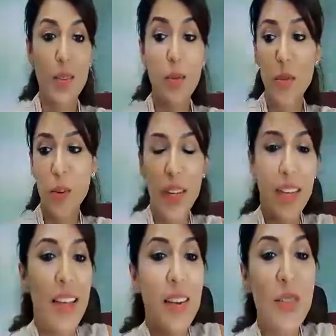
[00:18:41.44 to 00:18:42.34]
Sorry.
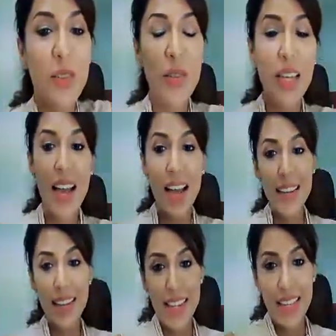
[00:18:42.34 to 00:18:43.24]
So the
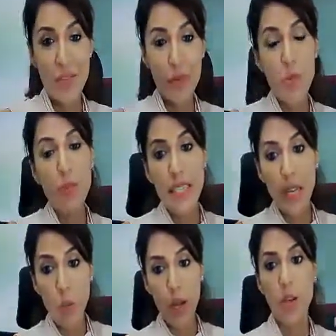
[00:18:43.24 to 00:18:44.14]
garden leave would be
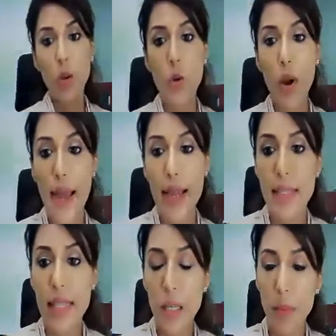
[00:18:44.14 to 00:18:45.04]
someone who
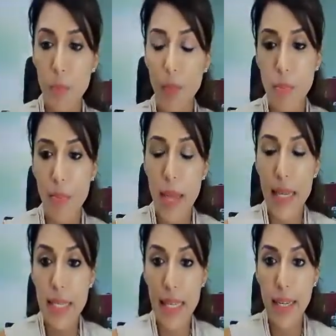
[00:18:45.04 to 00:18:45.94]
has
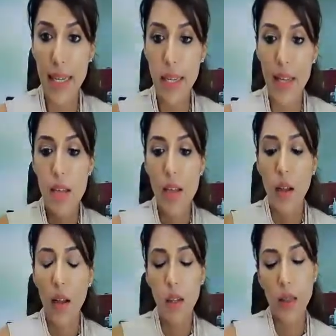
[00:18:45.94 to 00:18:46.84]
basically
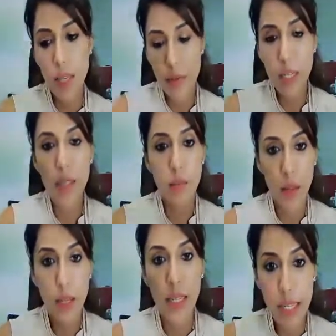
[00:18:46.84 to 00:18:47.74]
given
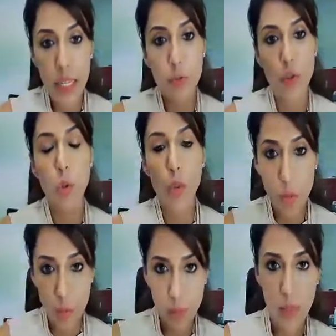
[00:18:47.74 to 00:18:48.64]
a leave
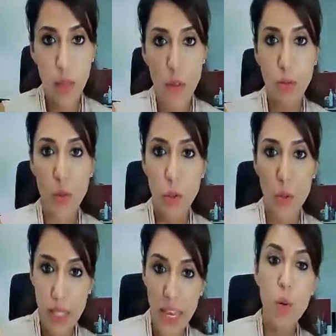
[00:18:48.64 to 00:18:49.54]
to
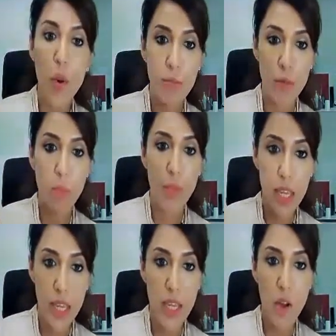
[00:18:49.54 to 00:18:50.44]
stay away from
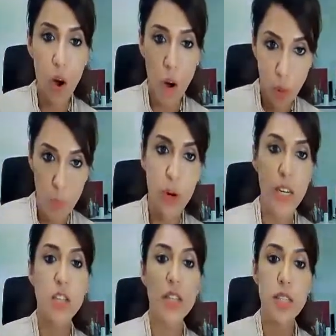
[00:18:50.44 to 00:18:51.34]
the
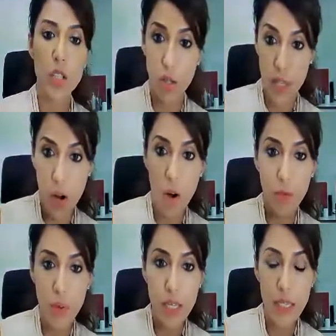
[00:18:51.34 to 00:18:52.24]
operations or the
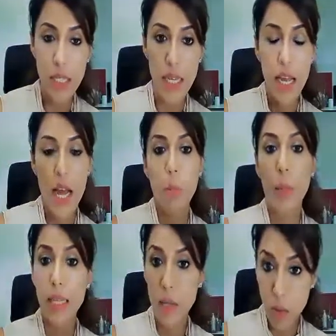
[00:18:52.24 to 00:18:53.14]
office,
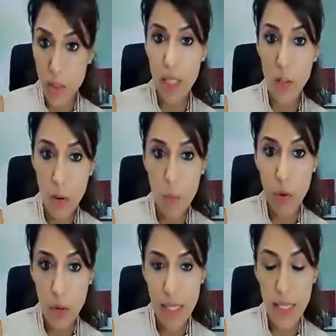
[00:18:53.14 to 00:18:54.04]
but he will be still
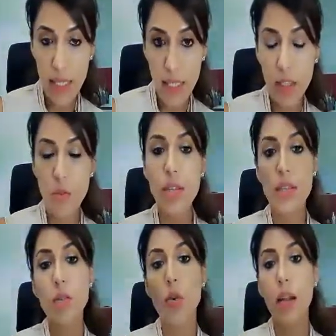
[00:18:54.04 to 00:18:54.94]
remunerated. And the
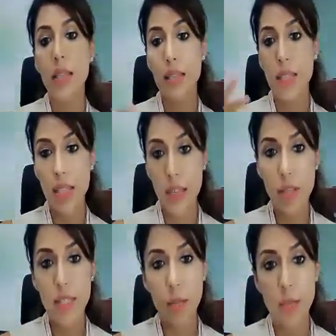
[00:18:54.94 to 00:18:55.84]
reason why this is
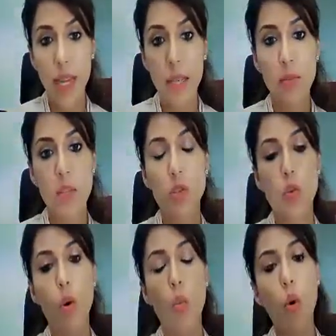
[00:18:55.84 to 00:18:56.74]
given sometimes is to
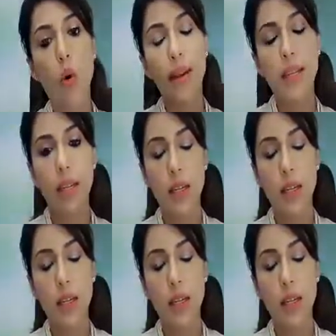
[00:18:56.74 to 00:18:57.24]
avoid